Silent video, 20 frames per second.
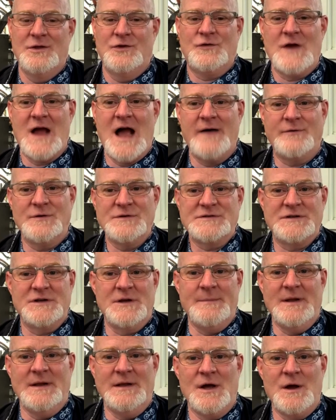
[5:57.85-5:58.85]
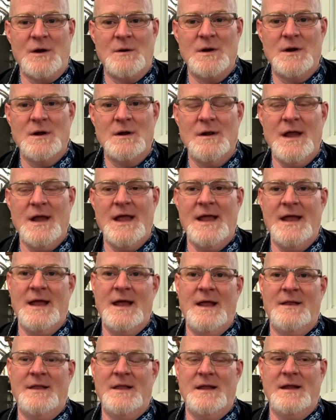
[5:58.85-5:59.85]
Travel is going to be lower
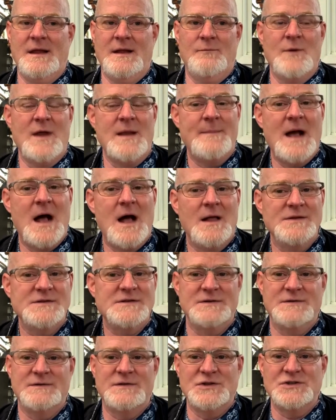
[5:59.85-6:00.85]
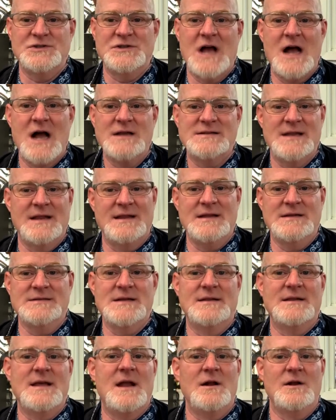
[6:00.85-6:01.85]
and the rebounds and the shocks and things
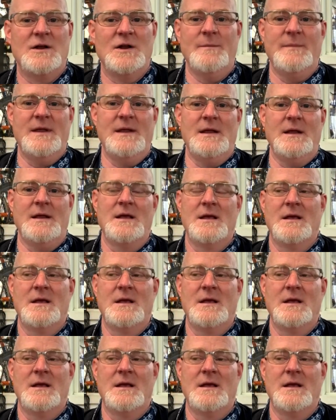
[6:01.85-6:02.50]
like that are going to be